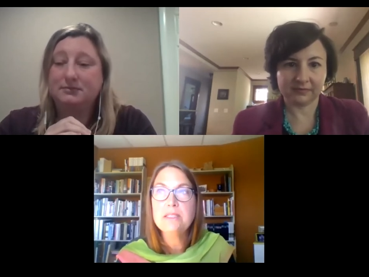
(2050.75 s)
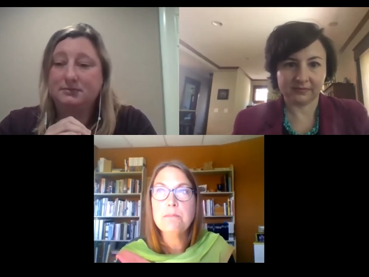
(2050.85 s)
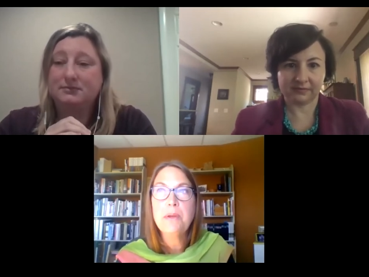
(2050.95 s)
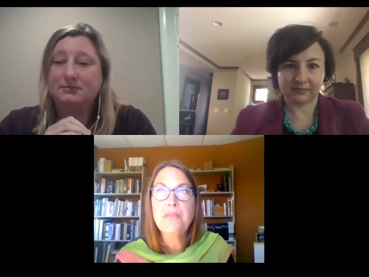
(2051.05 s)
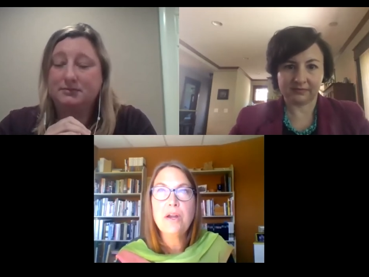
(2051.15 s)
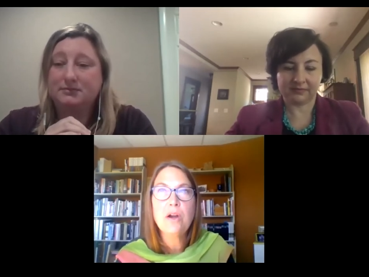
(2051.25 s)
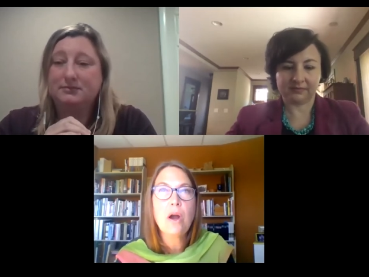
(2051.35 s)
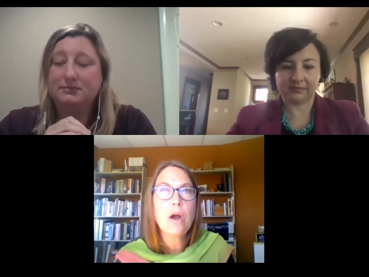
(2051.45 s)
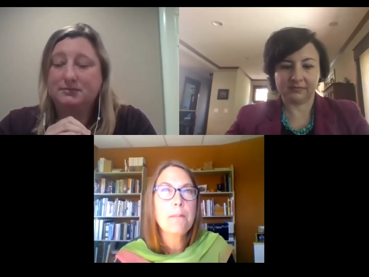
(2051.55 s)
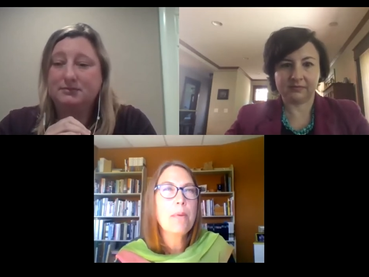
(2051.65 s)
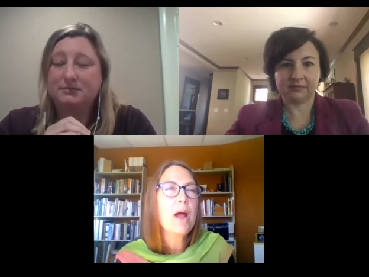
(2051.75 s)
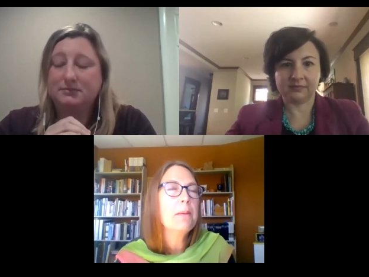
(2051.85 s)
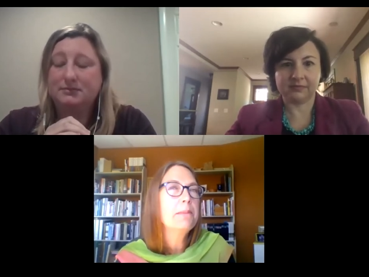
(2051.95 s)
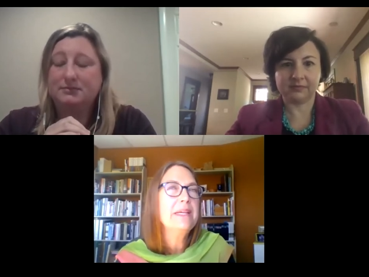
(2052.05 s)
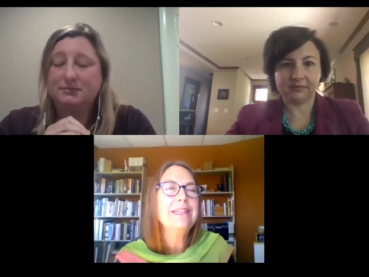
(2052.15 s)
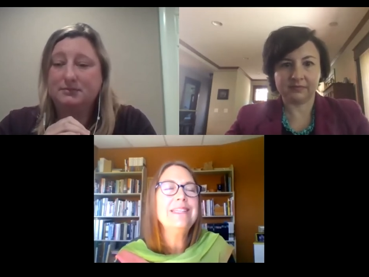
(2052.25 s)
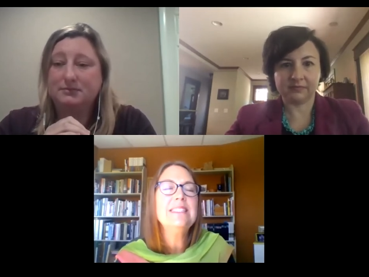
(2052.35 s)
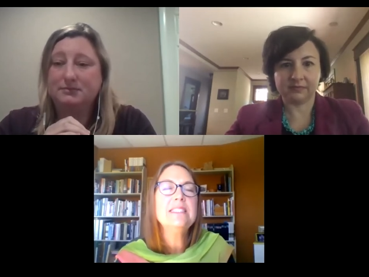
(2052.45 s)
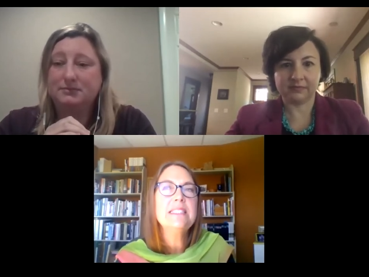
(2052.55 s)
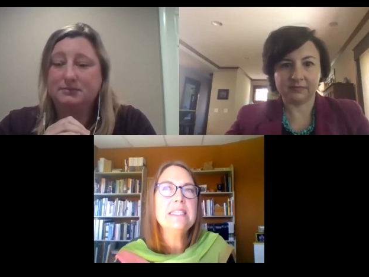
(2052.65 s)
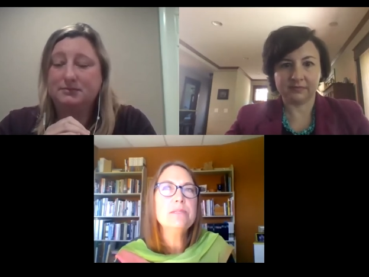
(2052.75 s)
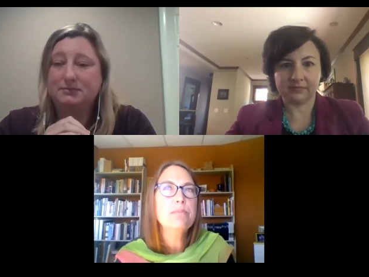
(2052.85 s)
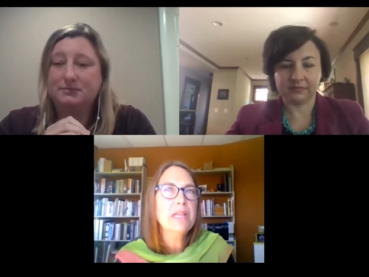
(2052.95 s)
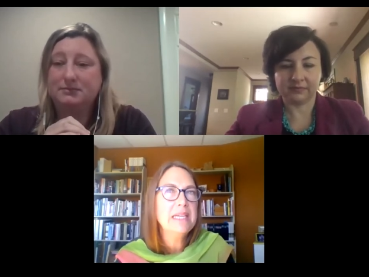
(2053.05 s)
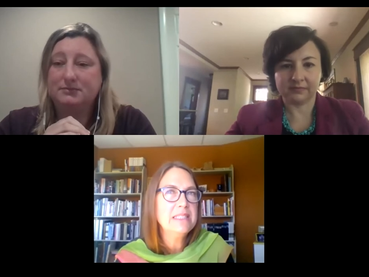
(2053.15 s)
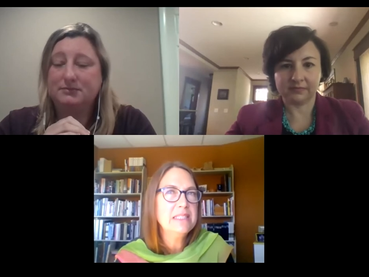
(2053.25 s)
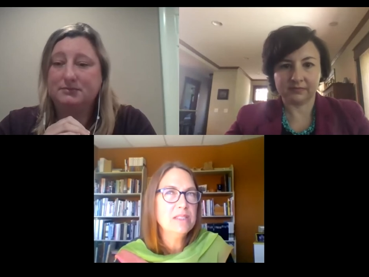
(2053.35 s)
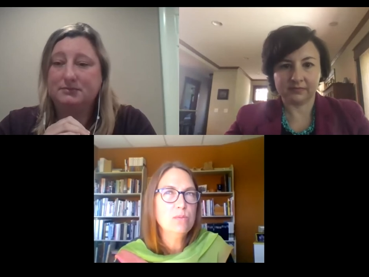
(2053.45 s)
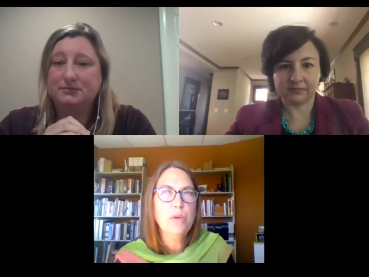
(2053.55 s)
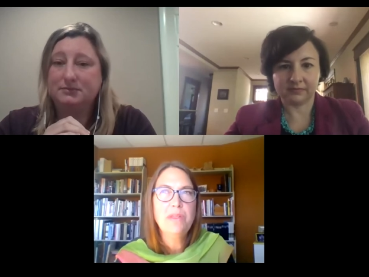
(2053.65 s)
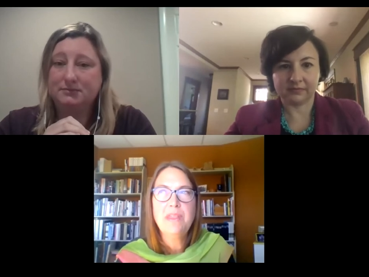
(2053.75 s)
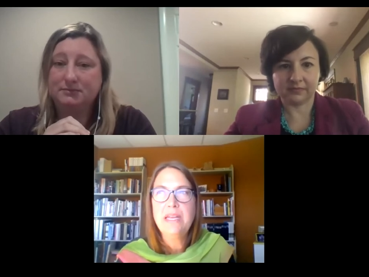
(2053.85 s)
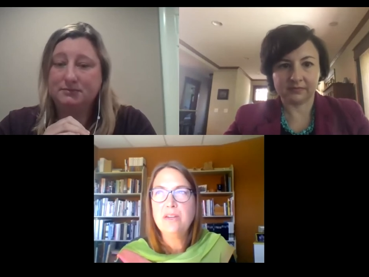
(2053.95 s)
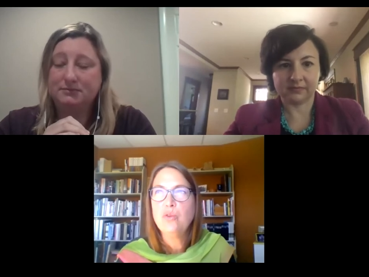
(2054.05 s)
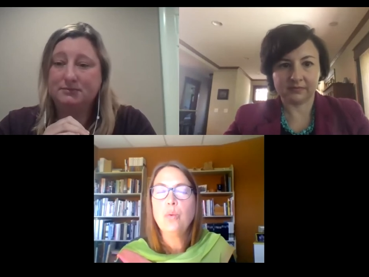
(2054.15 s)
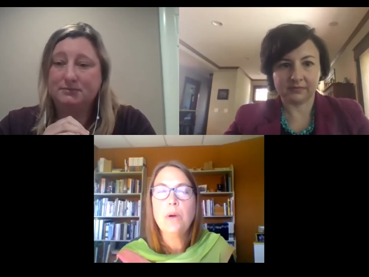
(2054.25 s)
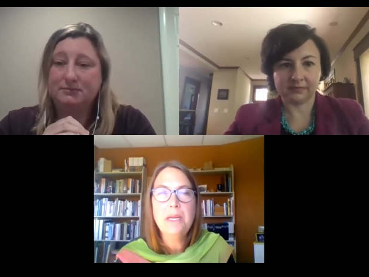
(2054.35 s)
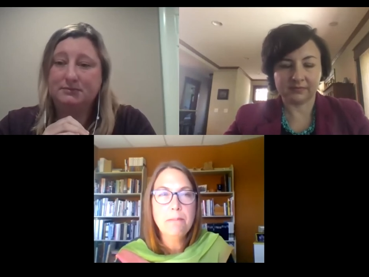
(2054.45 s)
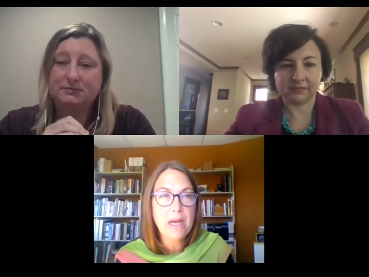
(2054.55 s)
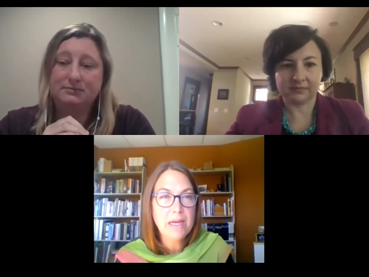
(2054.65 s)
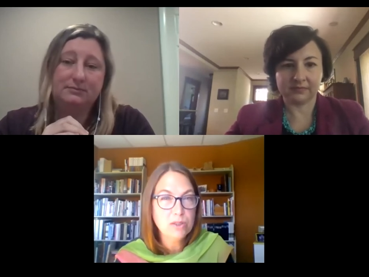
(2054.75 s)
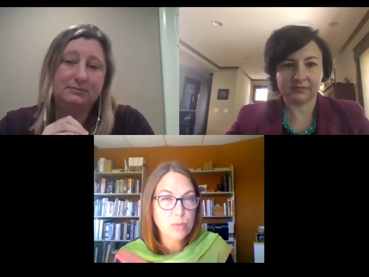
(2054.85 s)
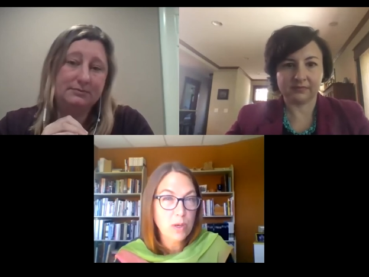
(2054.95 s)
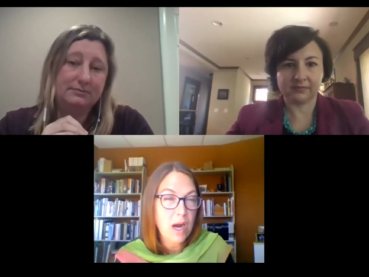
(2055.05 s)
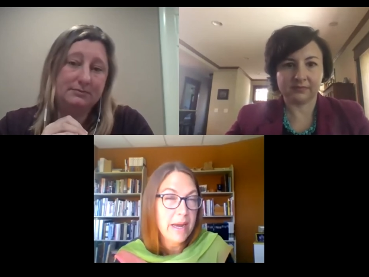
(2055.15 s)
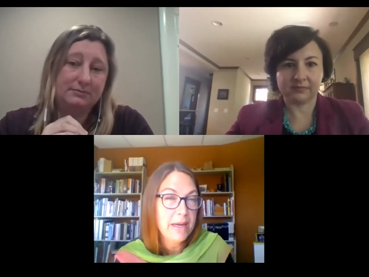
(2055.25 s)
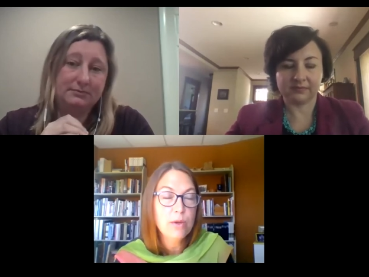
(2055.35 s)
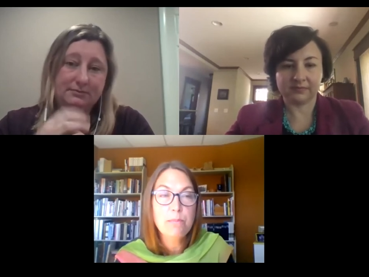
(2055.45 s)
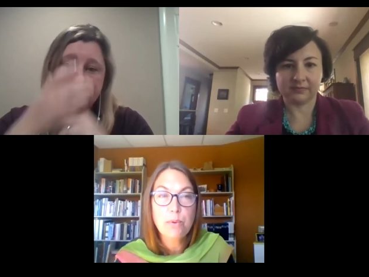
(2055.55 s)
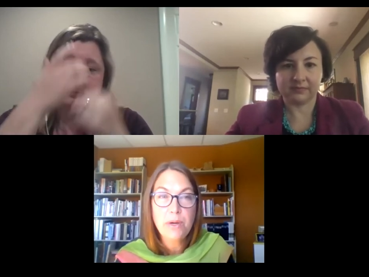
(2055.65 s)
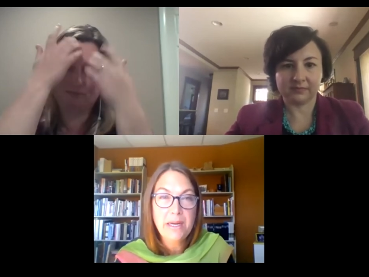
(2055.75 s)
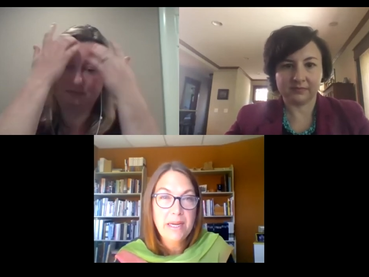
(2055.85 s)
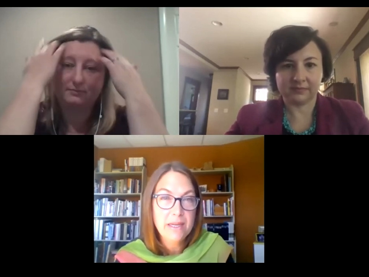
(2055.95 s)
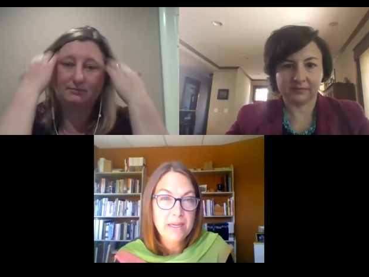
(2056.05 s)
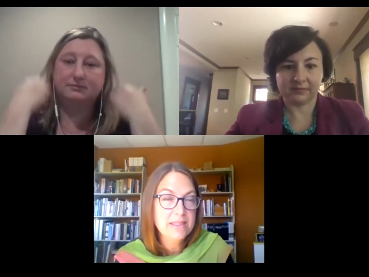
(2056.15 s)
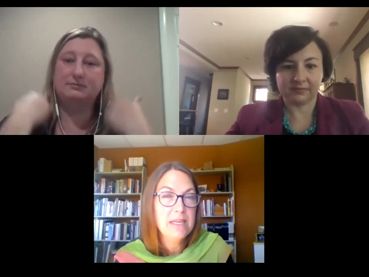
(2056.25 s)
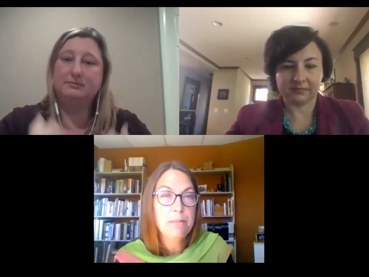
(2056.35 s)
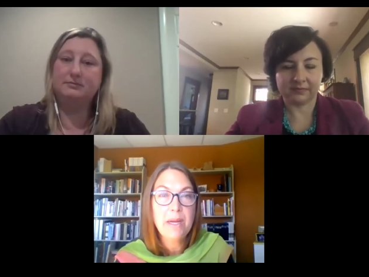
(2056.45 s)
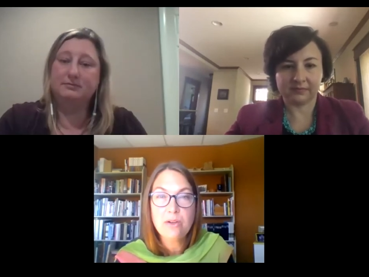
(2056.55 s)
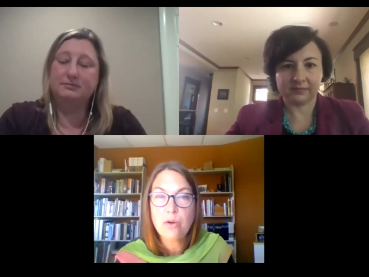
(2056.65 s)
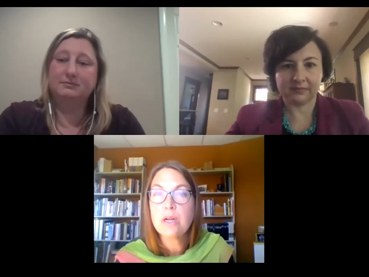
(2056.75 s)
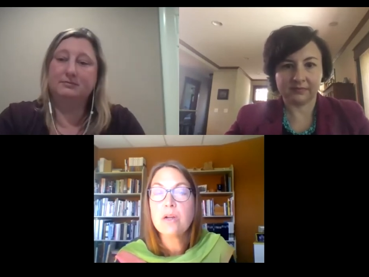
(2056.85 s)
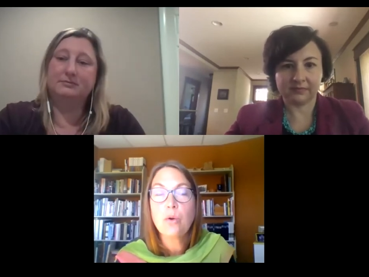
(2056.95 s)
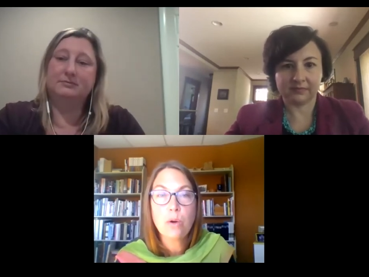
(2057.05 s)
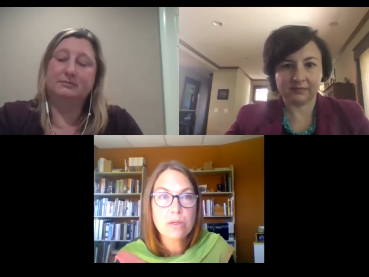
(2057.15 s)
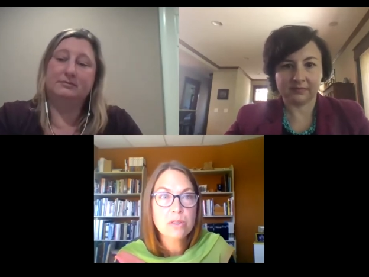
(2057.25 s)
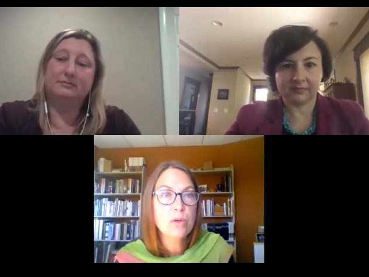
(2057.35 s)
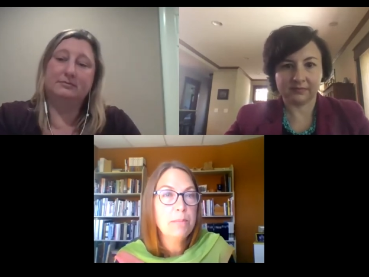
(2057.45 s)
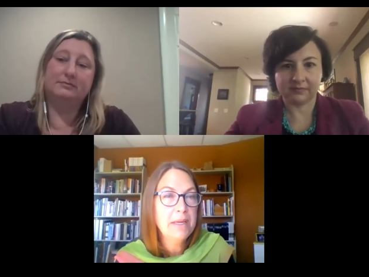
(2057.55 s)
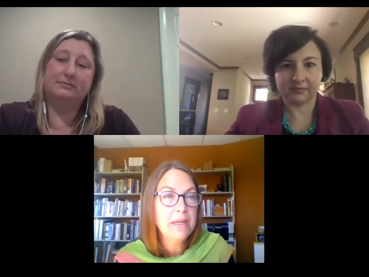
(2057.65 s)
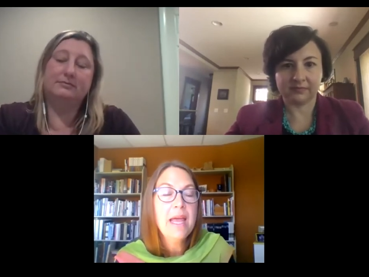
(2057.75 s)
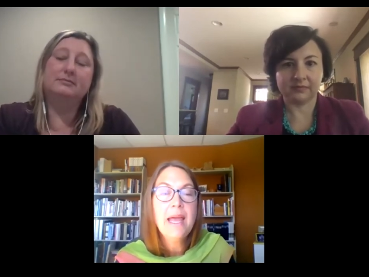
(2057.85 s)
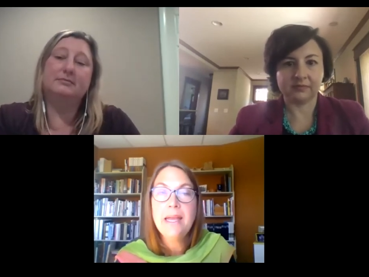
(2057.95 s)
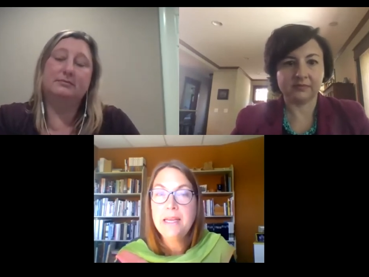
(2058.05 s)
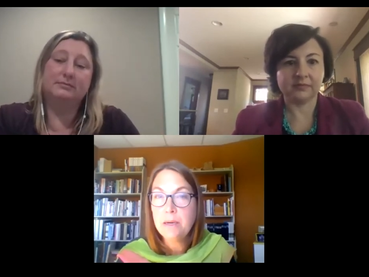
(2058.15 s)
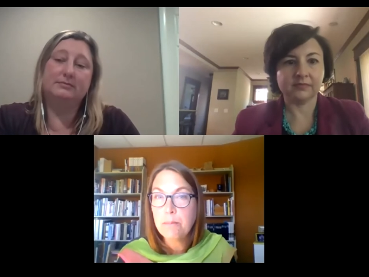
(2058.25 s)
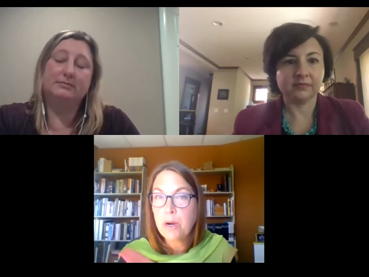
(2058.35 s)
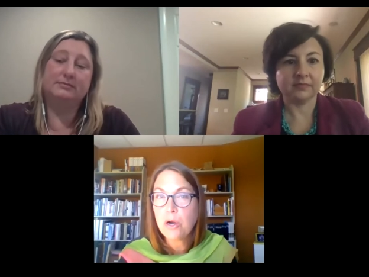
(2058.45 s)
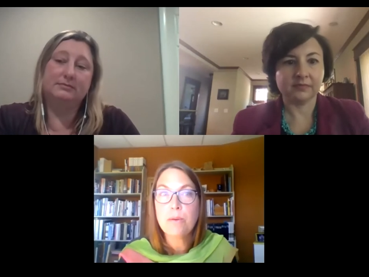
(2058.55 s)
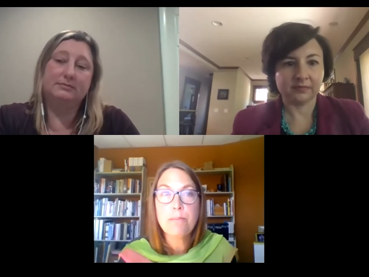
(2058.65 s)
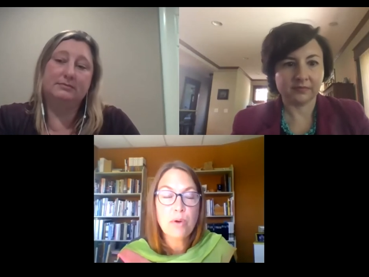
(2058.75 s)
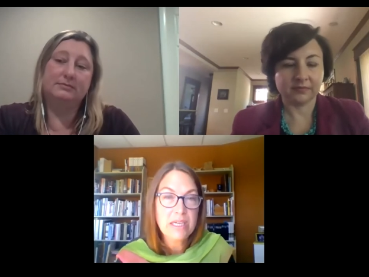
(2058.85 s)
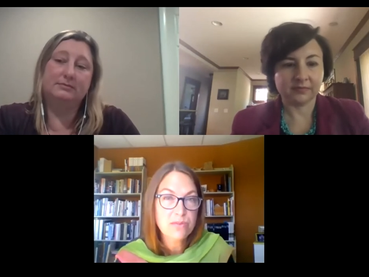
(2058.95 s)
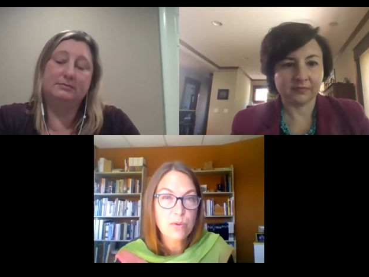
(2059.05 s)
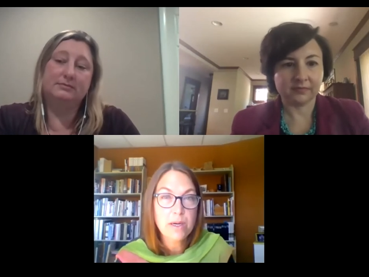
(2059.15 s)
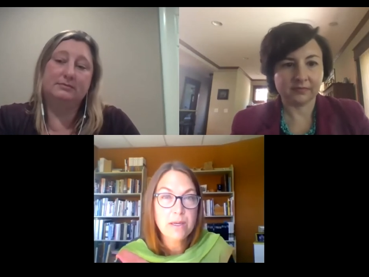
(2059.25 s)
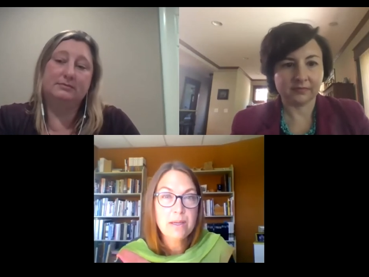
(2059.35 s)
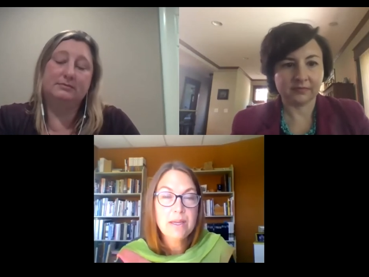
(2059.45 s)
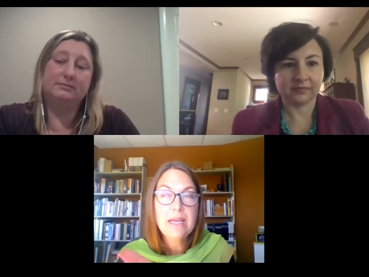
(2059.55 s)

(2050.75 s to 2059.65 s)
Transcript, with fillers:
Speaker 1: but there are probably at least six places within 20 miles where I could bring in a semi truck of corn or soybean and get a market price for it.